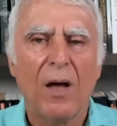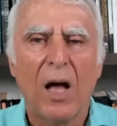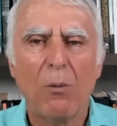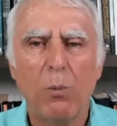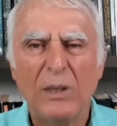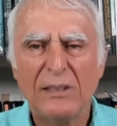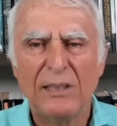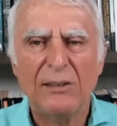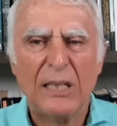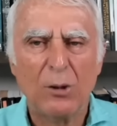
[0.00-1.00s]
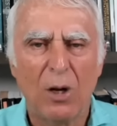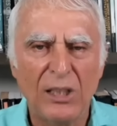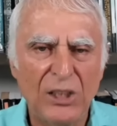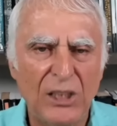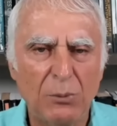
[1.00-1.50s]
uh, Western
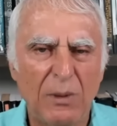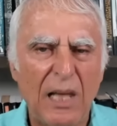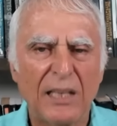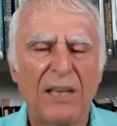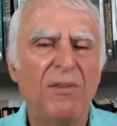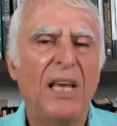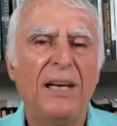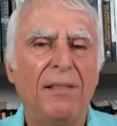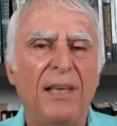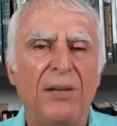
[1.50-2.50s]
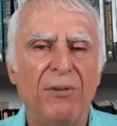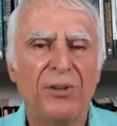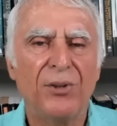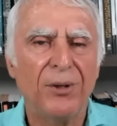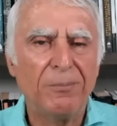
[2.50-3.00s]
technologies without giving anything in
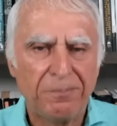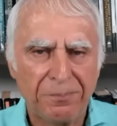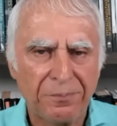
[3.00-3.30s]
return.